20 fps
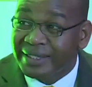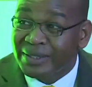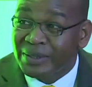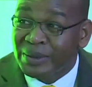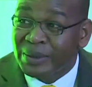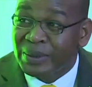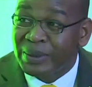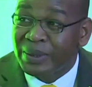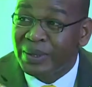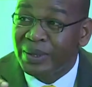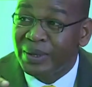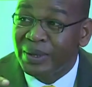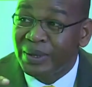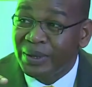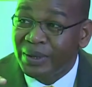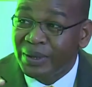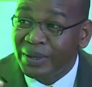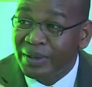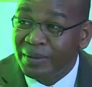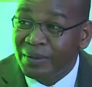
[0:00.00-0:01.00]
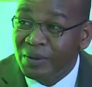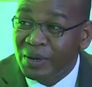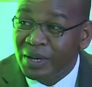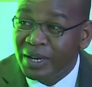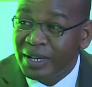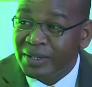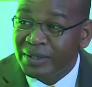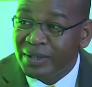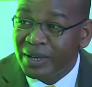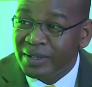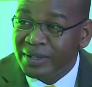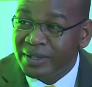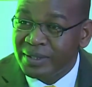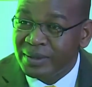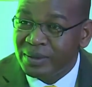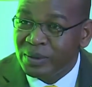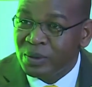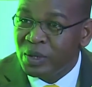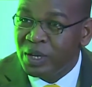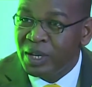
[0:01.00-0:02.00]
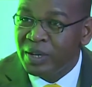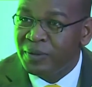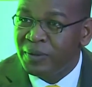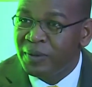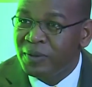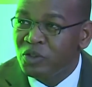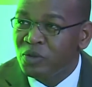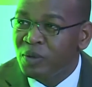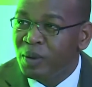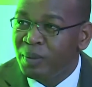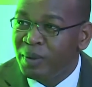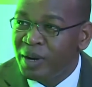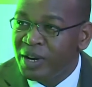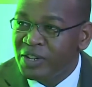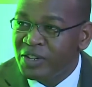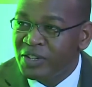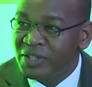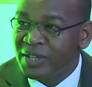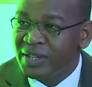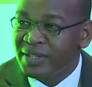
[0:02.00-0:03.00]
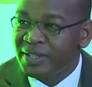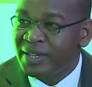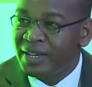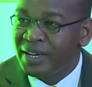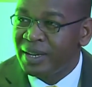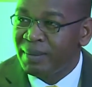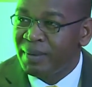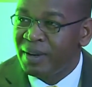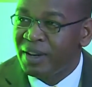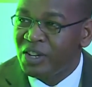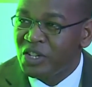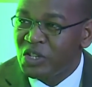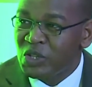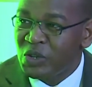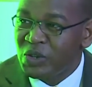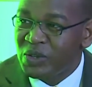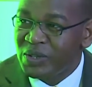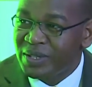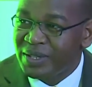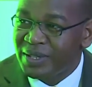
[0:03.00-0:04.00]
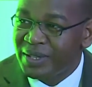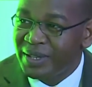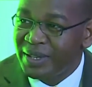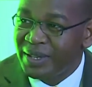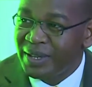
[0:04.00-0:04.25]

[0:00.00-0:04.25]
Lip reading: So if you look at today, 50 of our branches are selling bank assurance.